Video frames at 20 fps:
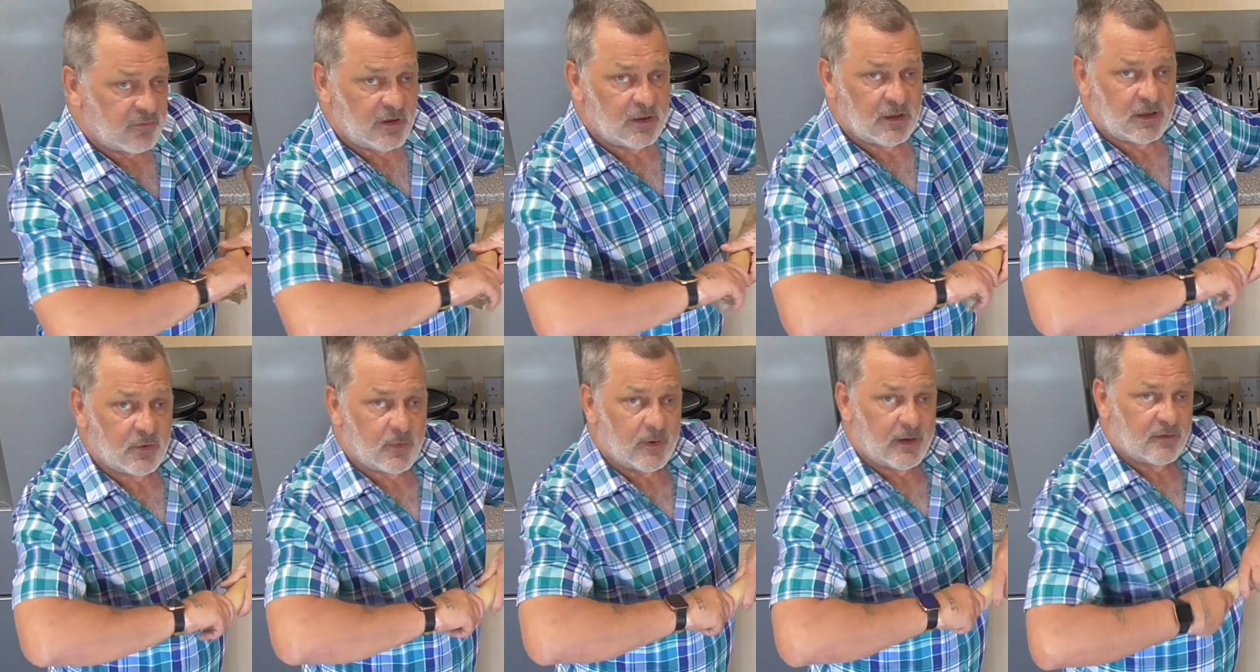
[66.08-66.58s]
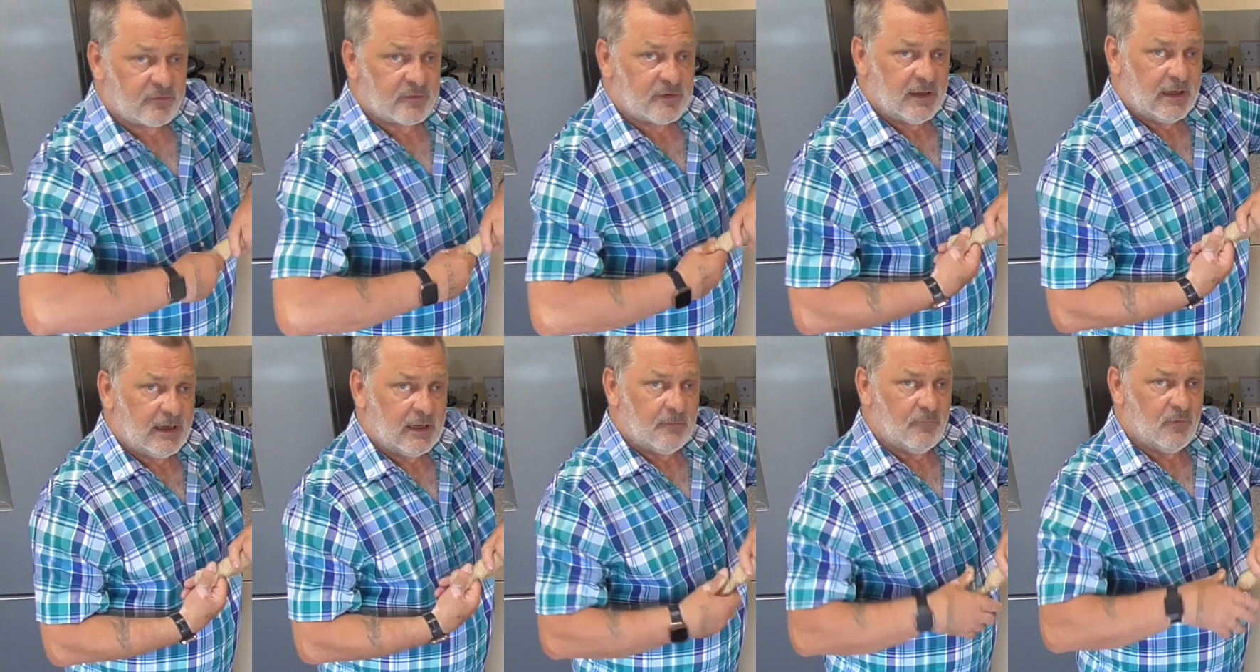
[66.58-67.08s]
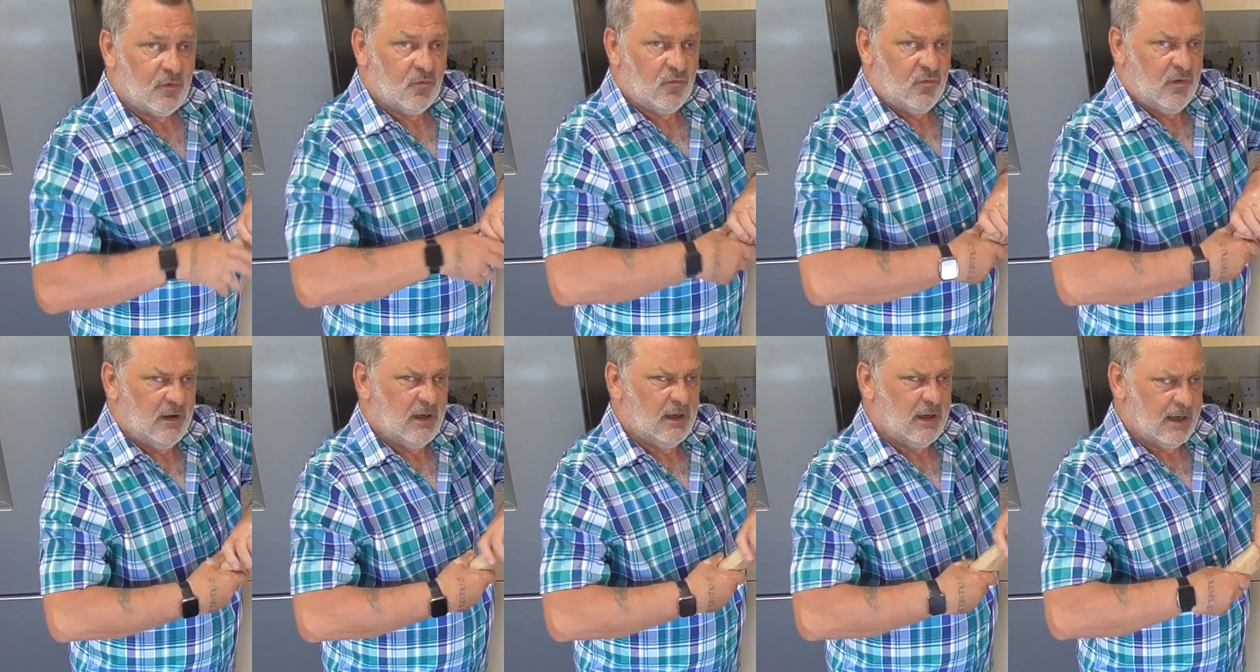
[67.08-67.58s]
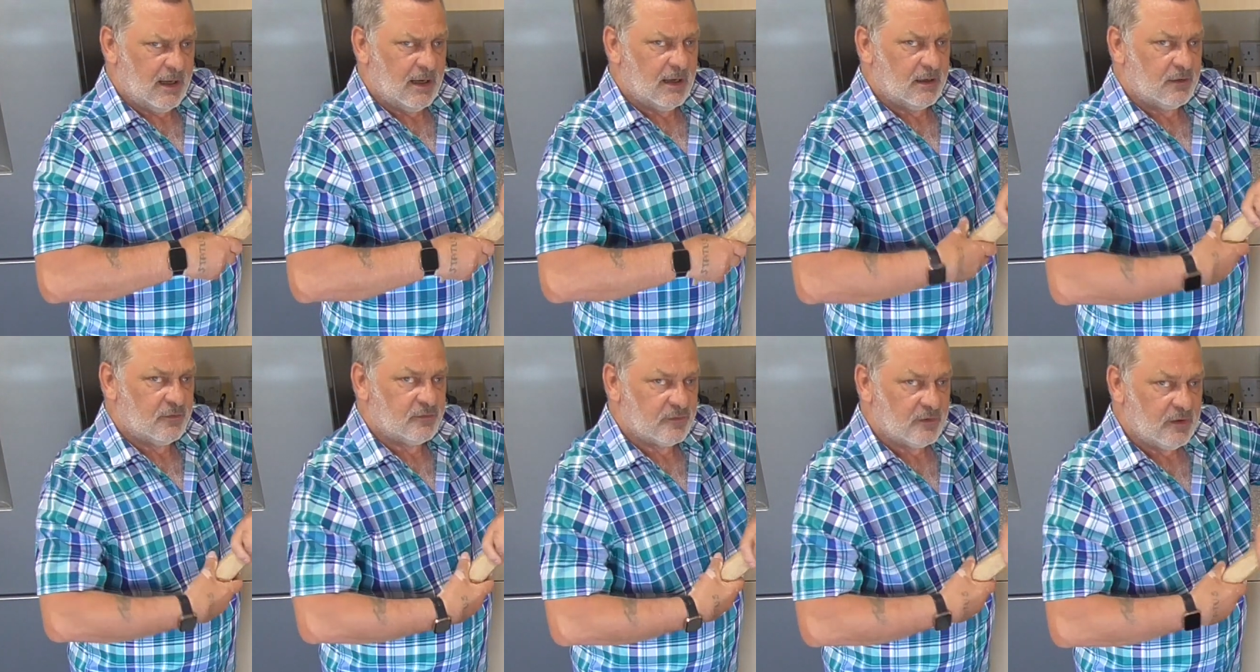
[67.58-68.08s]
really quick snack, but really
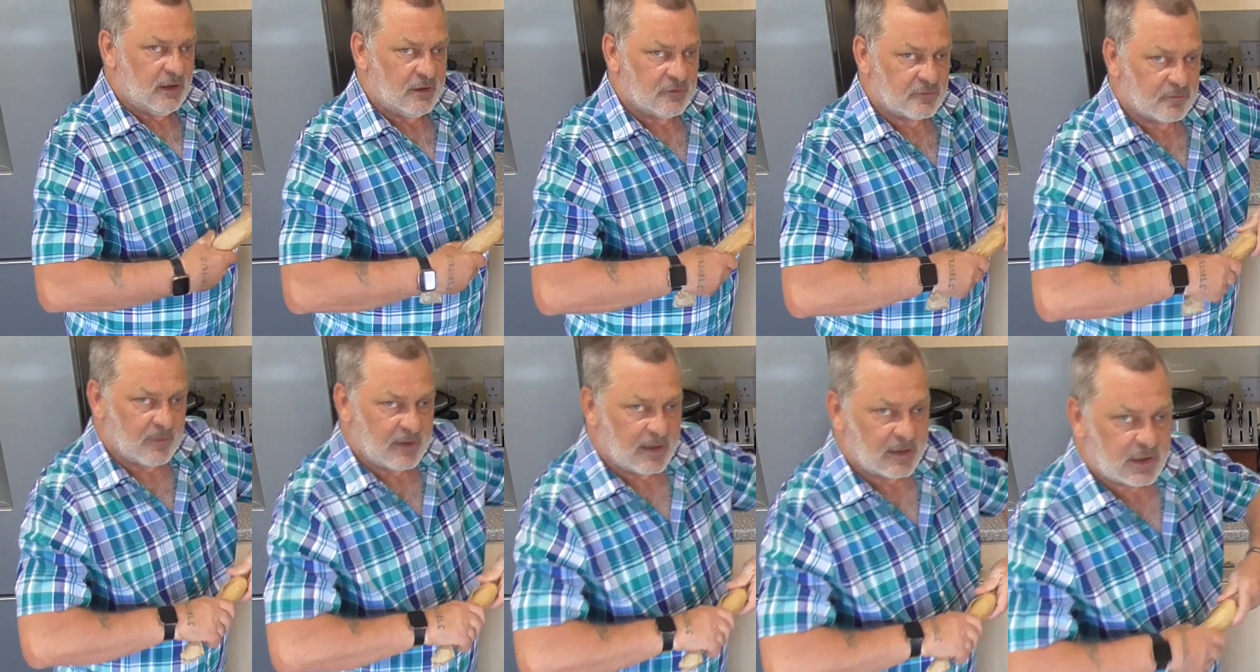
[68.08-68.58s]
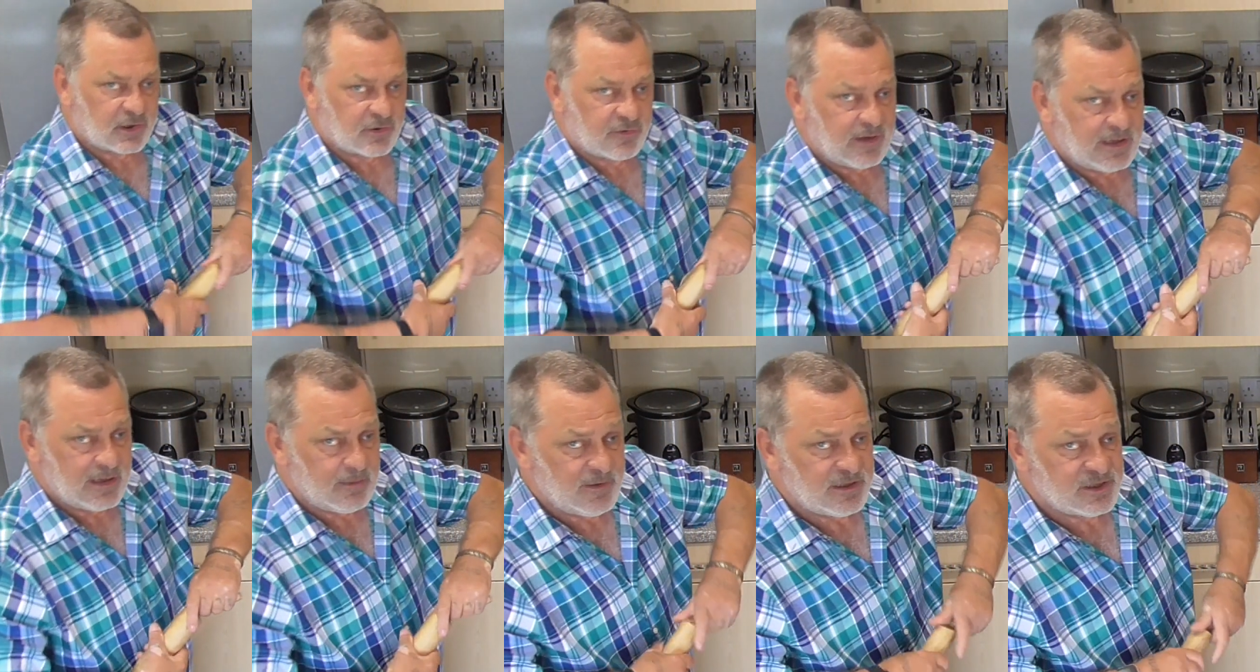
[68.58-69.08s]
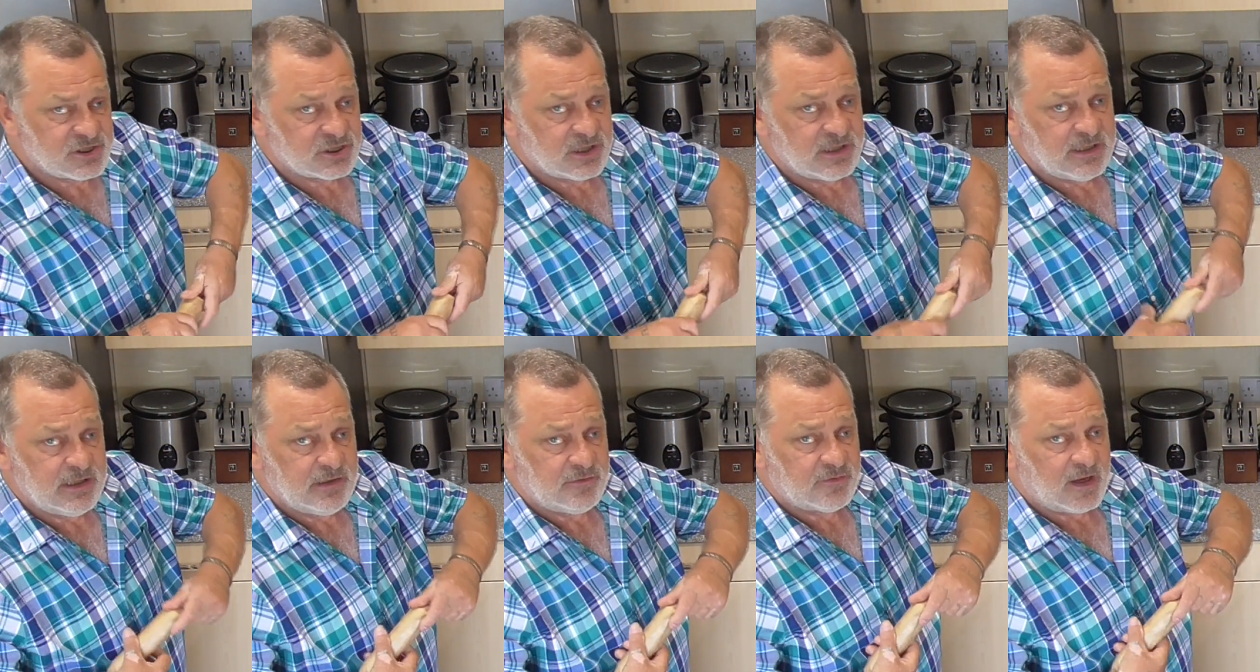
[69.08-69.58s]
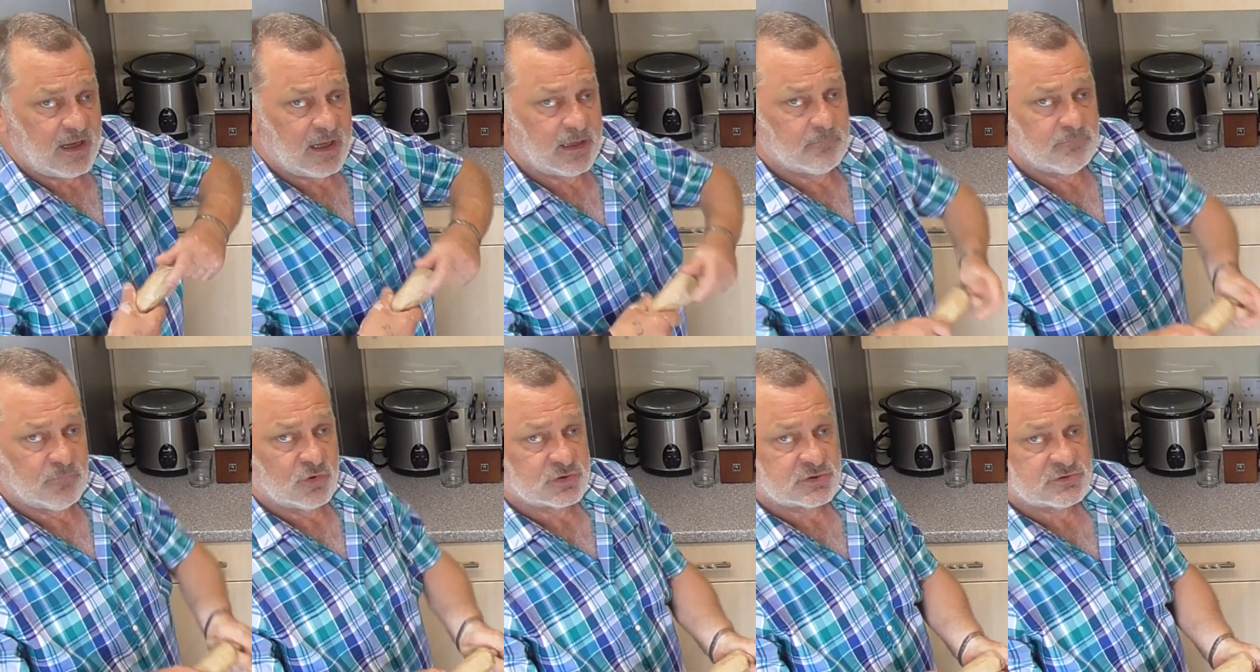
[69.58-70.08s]
nice. It's my creamy cheese
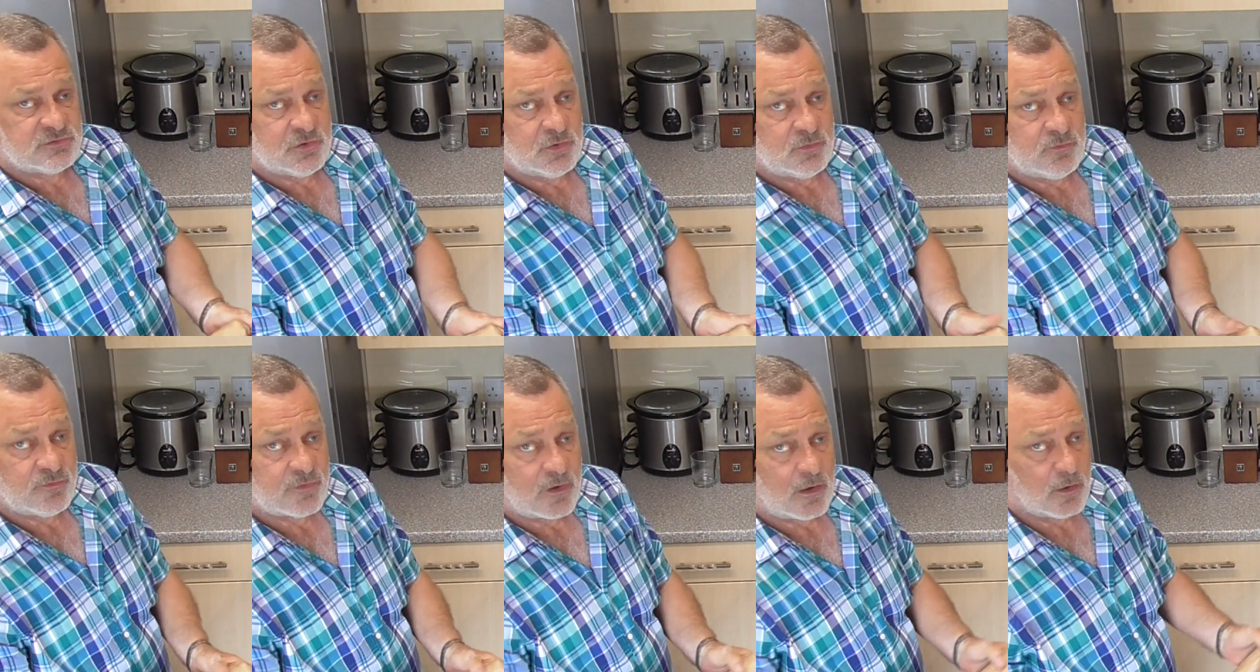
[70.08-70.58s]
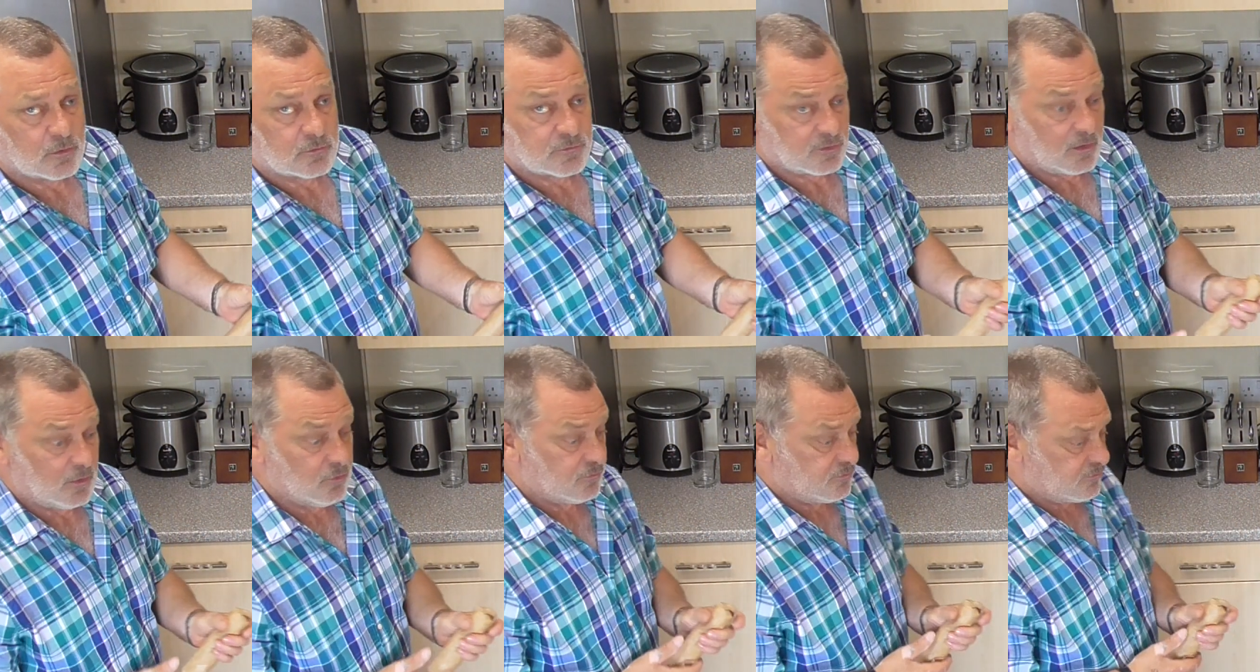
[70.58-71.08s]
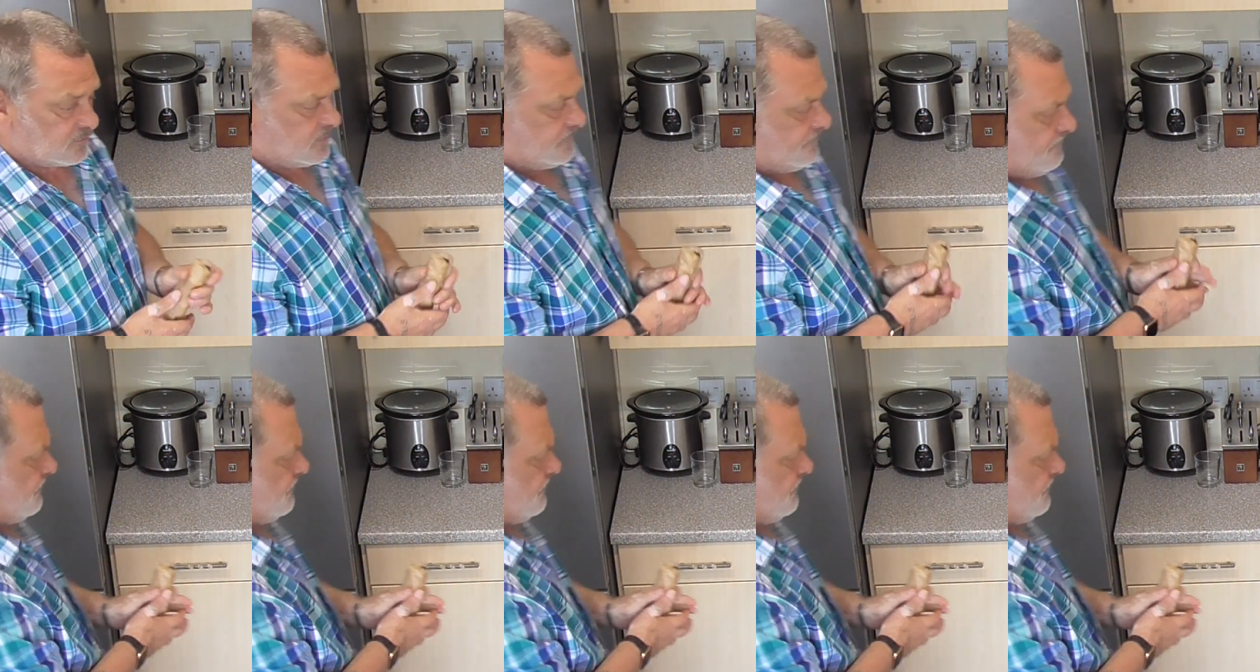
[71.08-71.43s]
and mushrooms on toast.